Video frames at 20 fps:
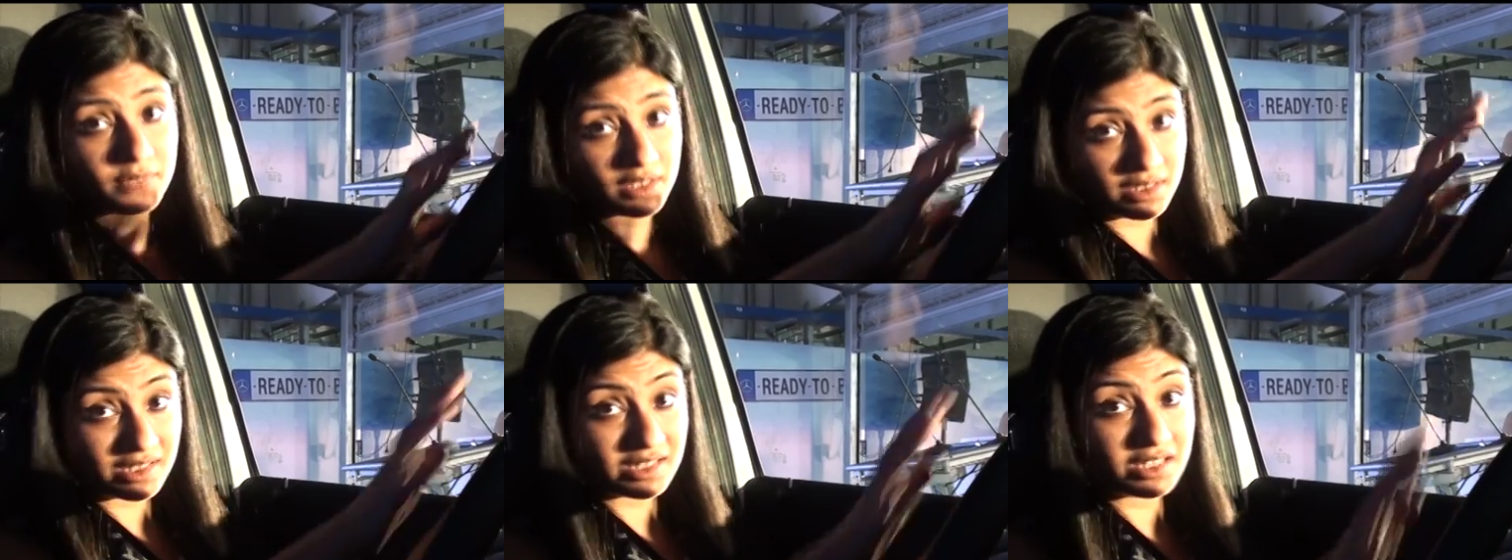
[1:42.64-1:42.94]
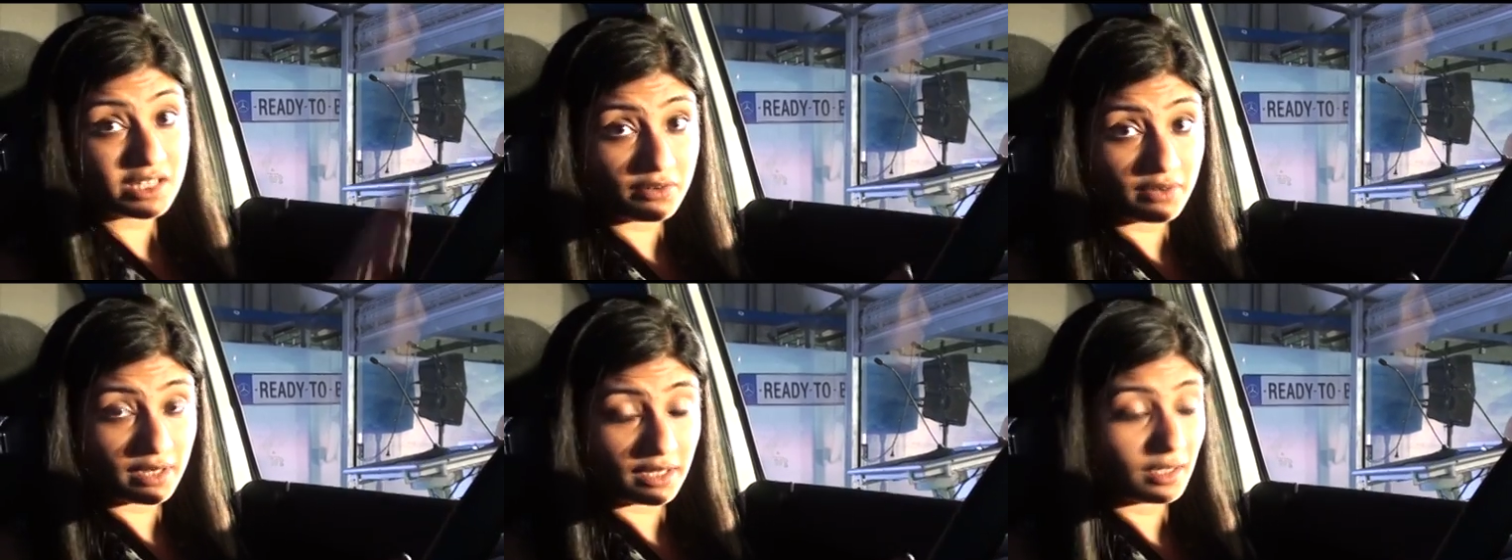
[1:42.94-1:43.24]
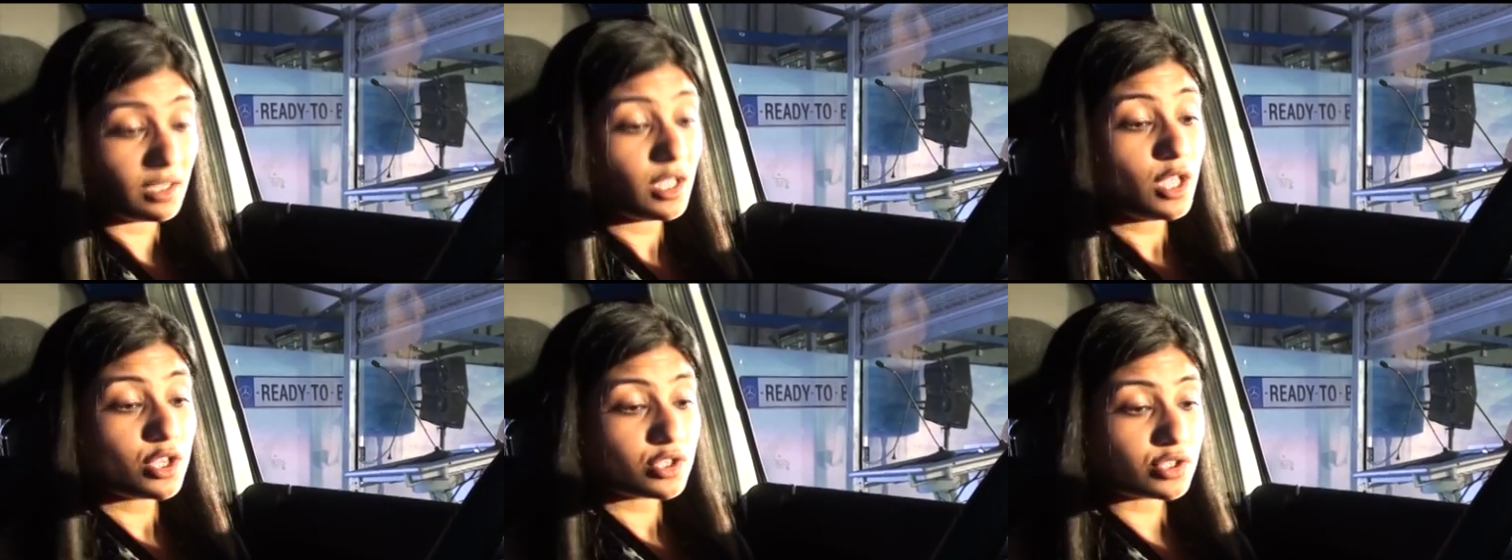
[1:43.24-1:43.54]
steering.
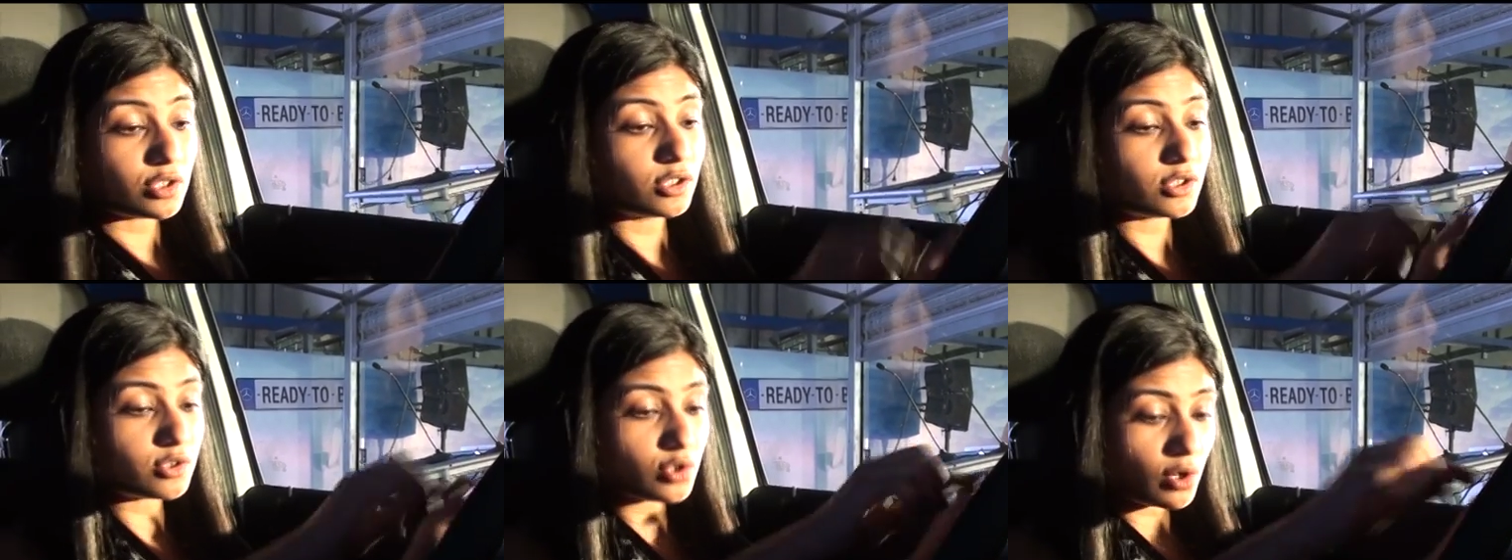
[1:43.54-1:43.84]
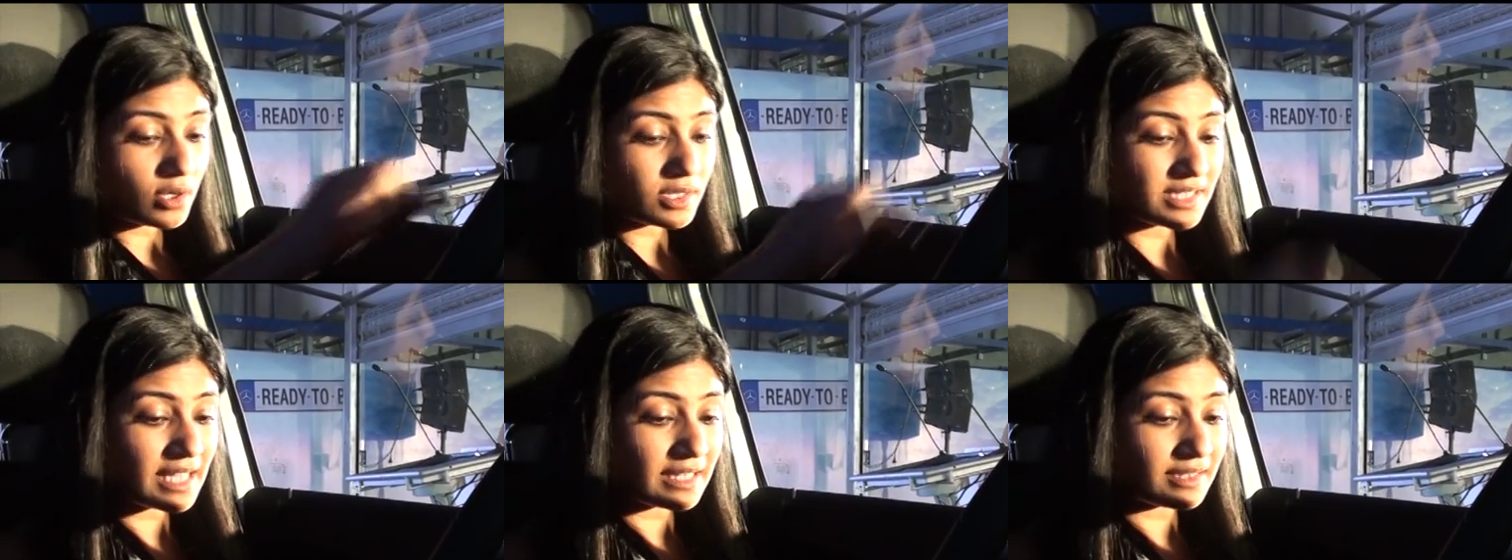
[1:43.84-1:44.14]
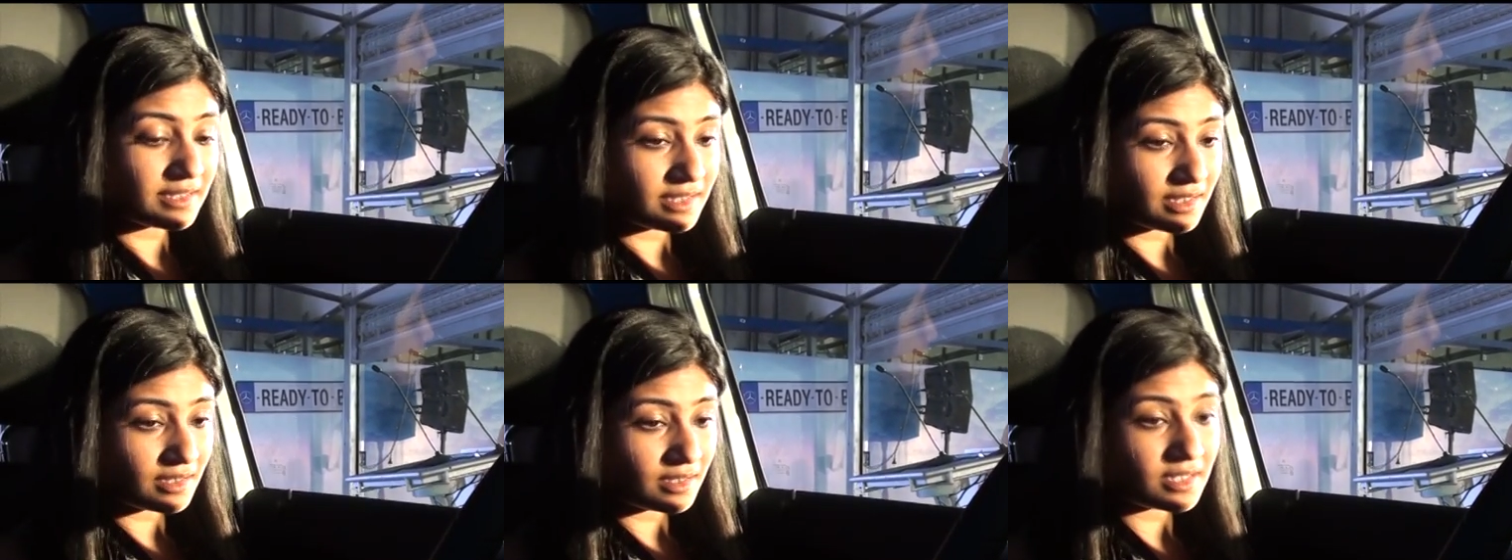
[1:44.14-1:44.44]
So the torque
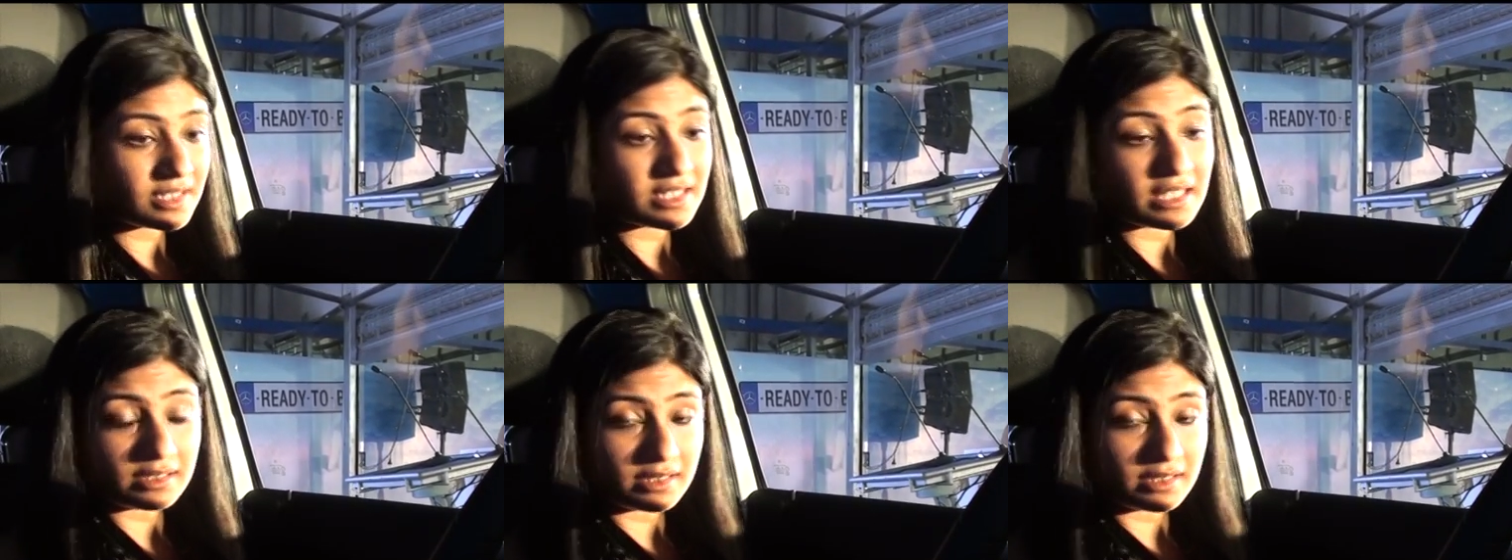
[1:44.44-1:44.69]
sensors